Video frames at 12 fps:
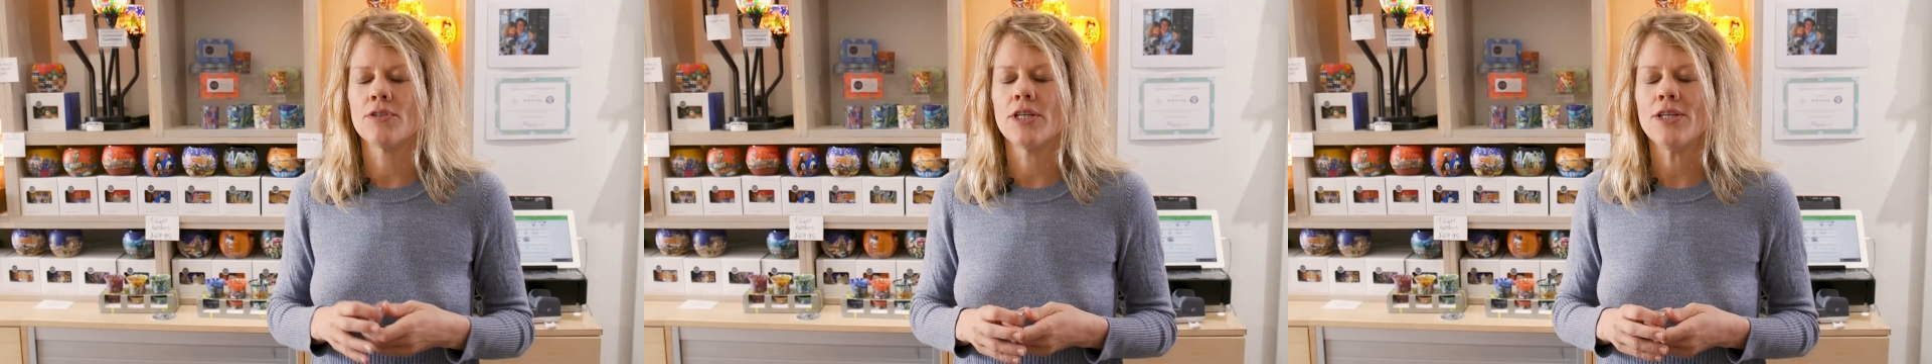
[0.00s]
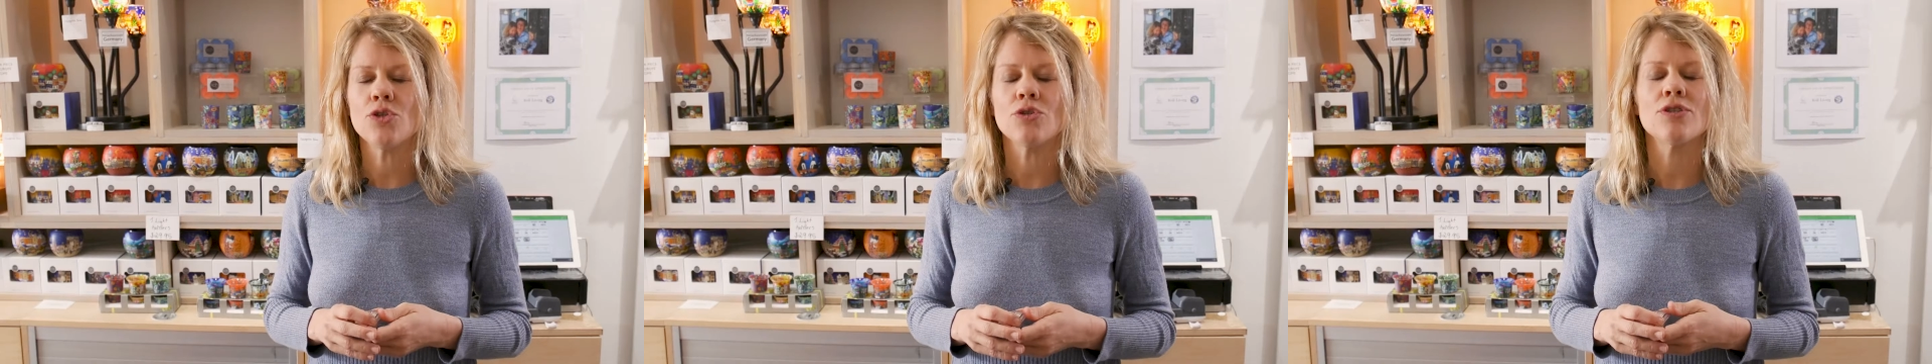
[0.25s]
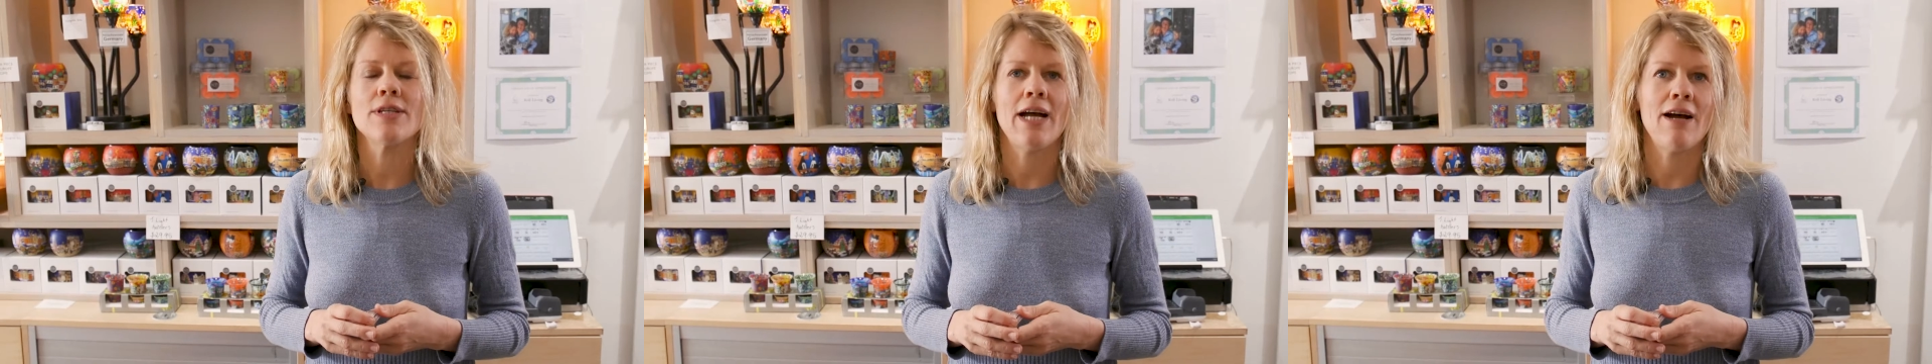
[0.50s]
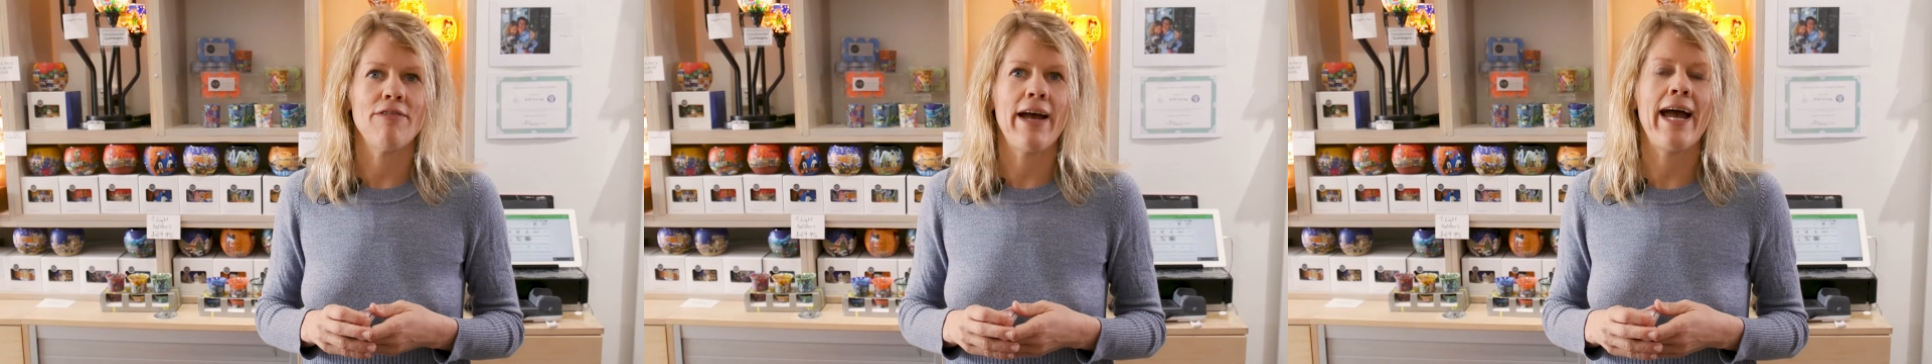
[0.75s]
Teach your
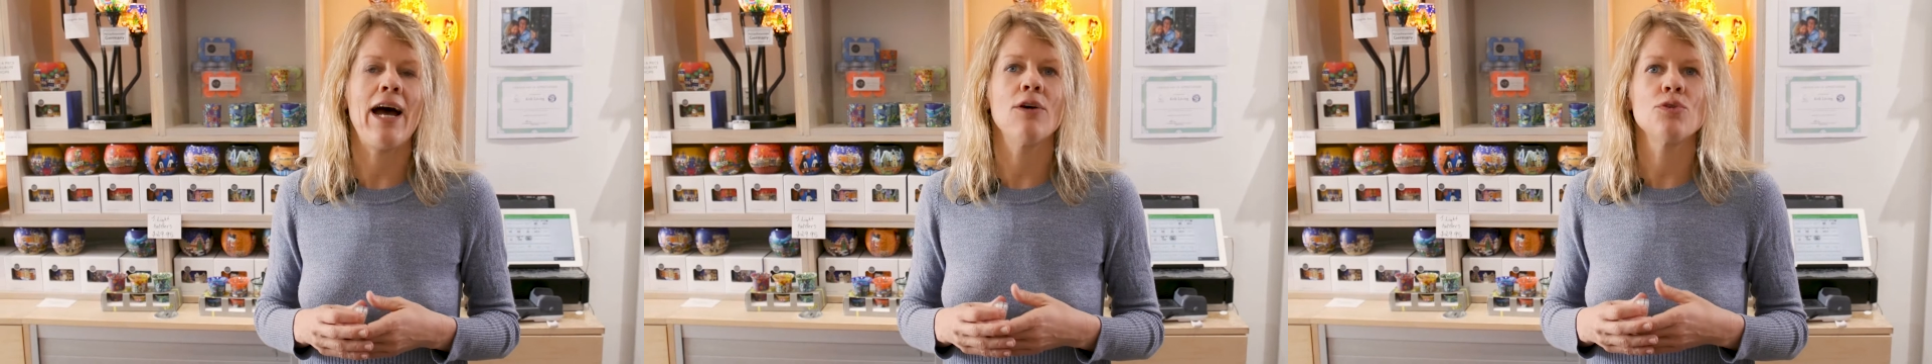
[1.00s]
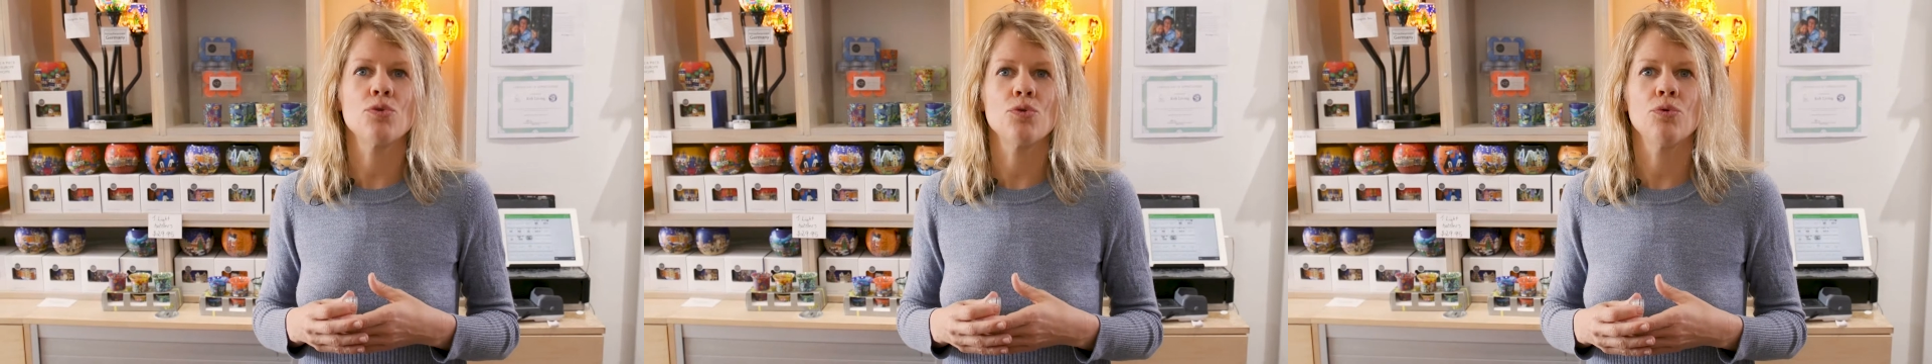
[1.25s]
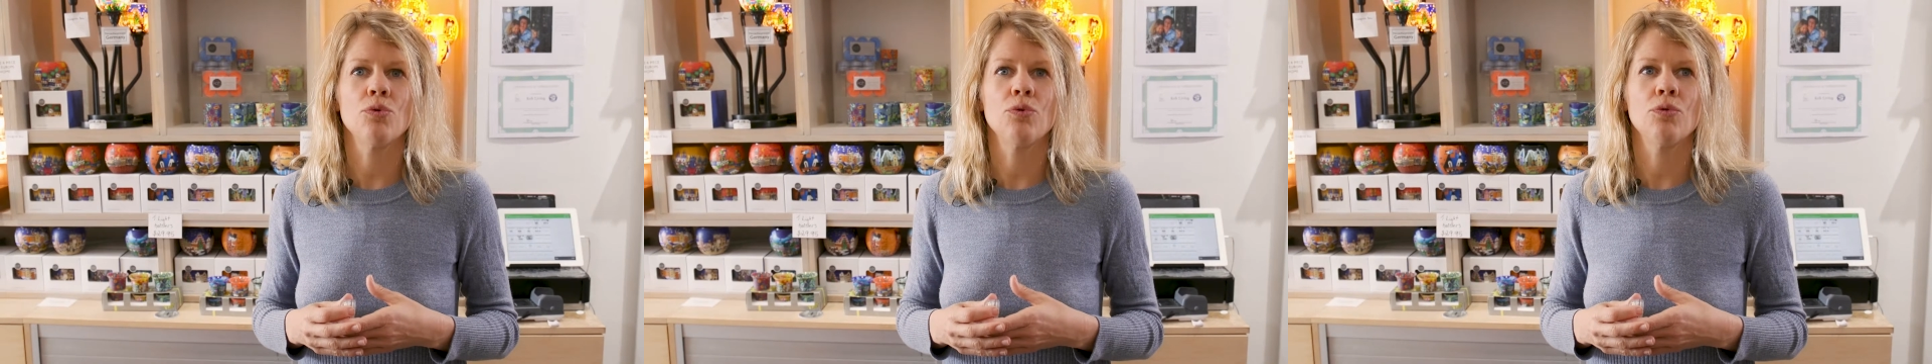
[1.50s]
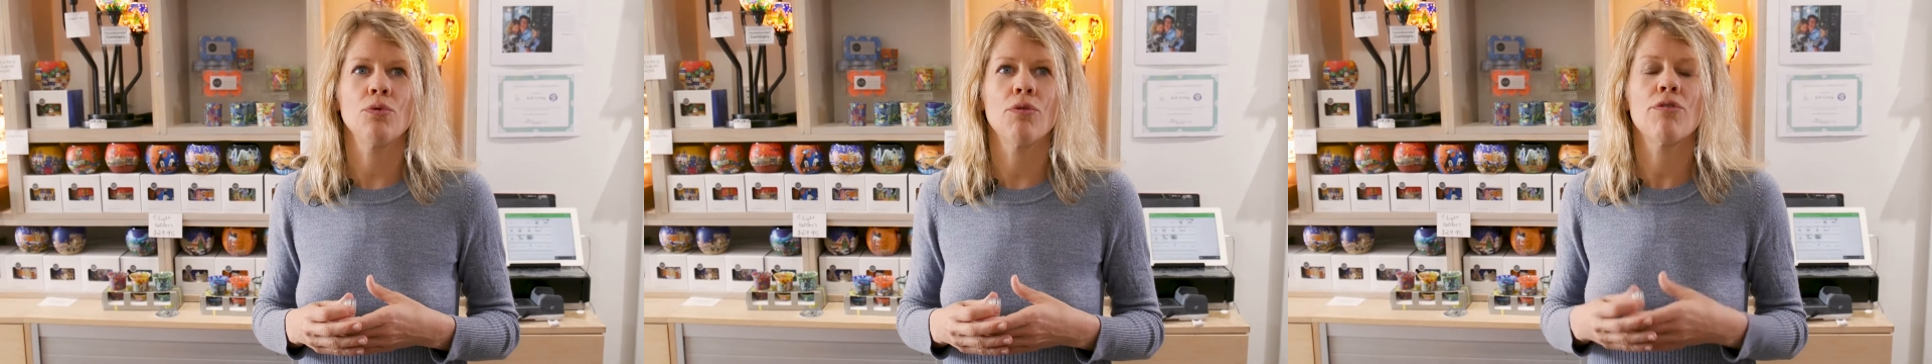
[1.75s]
staff how
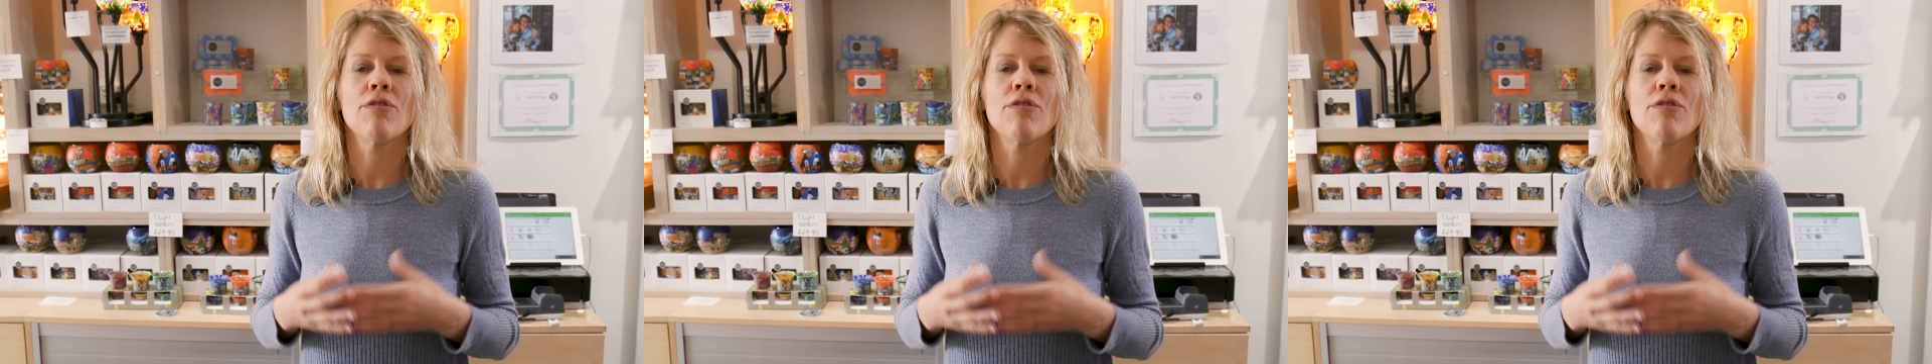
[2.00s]
to